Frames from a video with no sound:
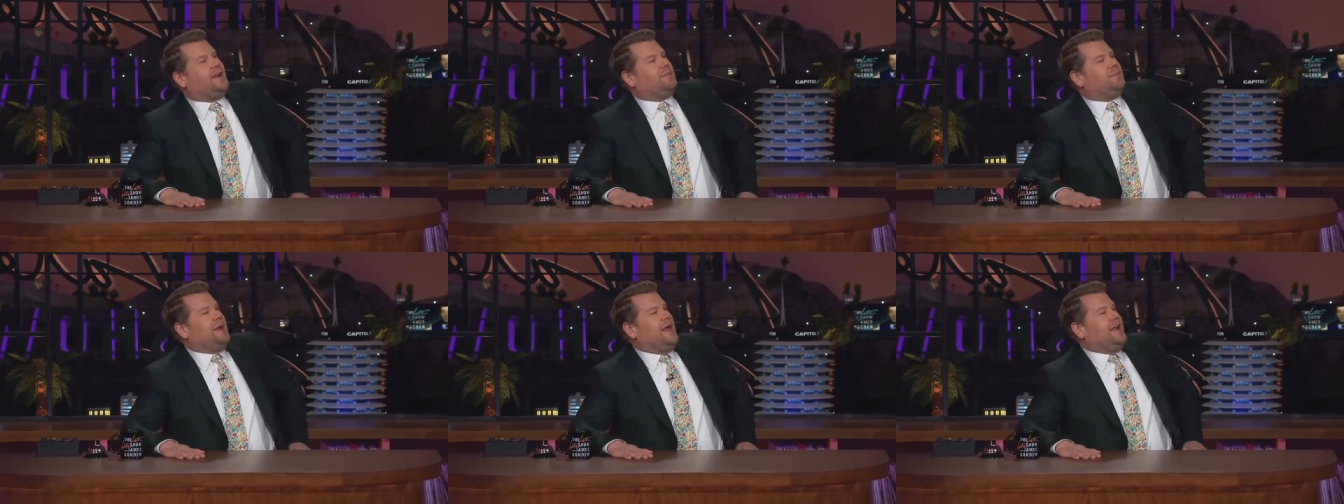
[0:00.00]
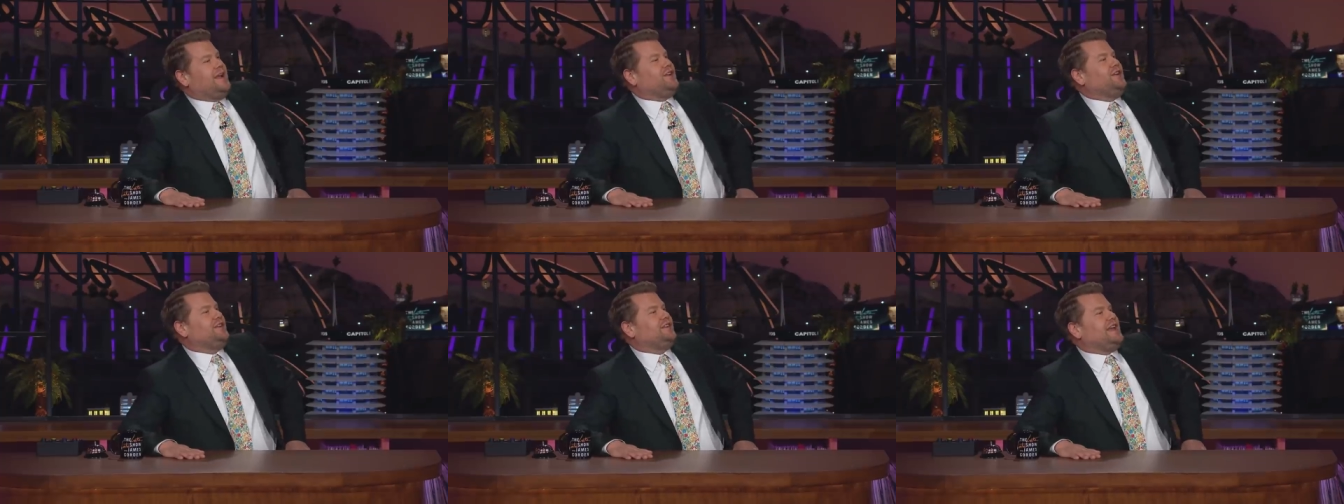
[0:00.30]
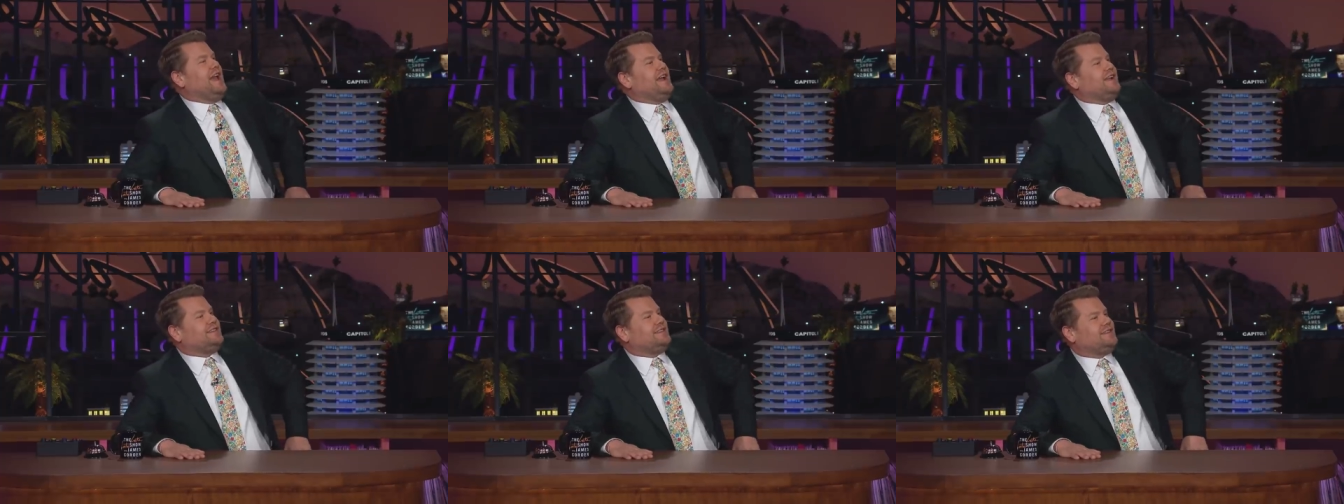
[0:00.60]
think I could play a good
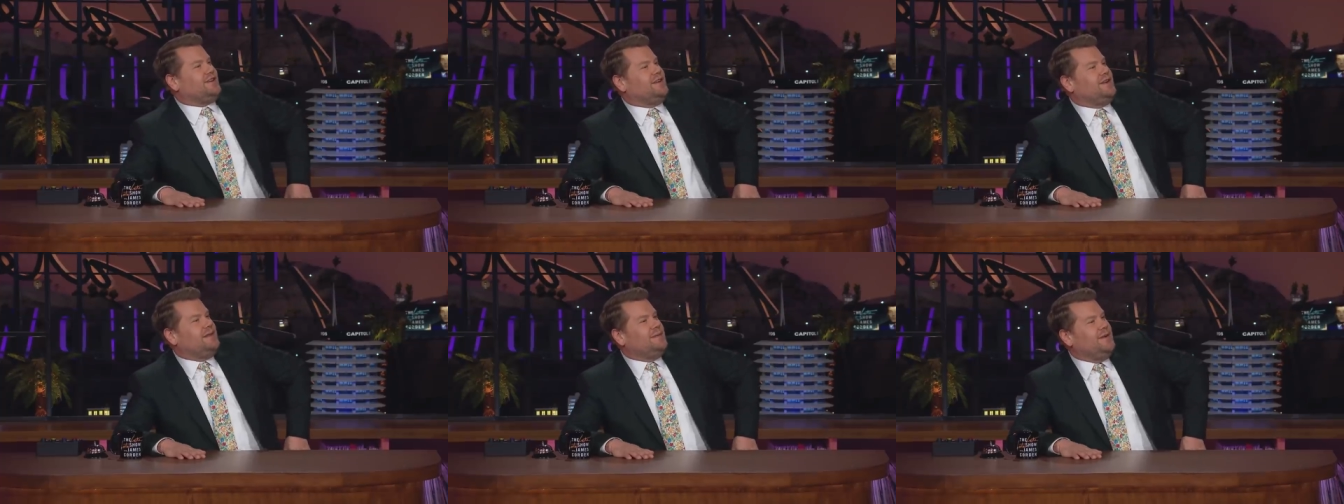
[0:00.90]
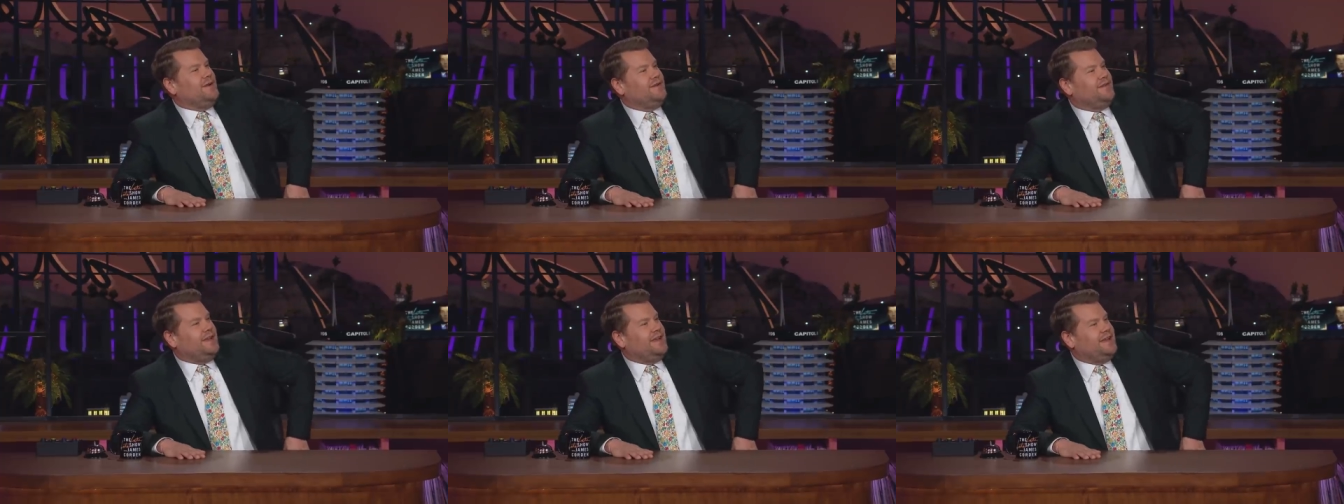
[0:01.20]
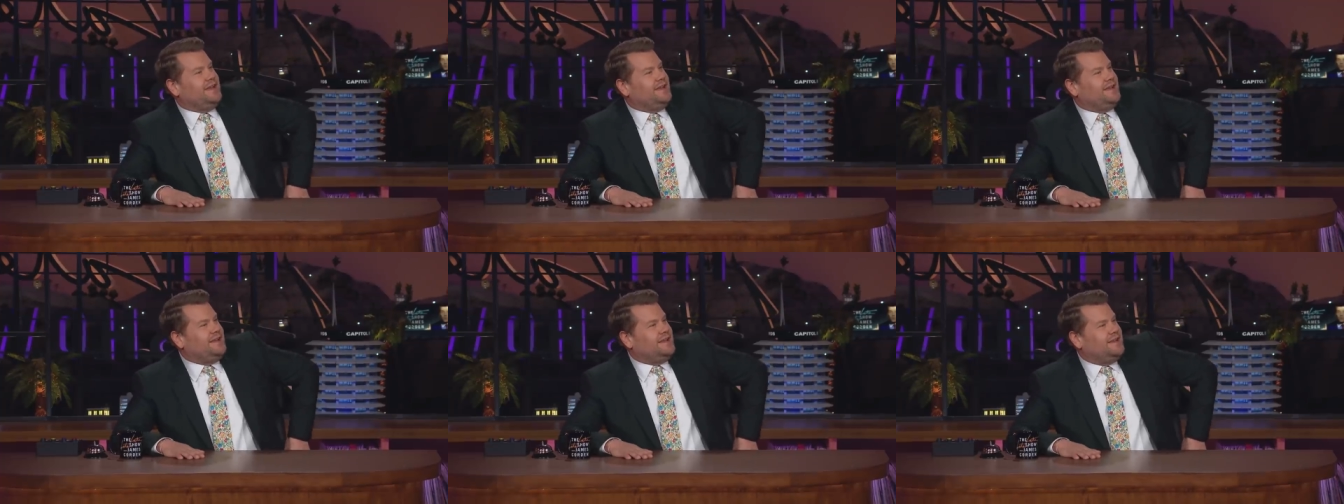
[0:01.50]
gangster in a movie?
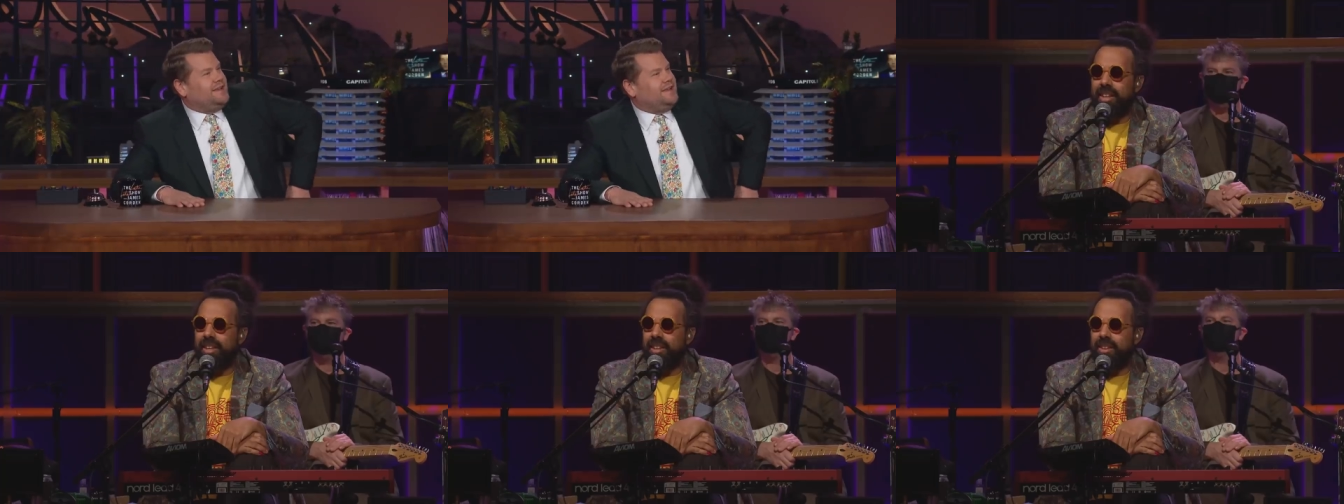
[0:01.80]
I think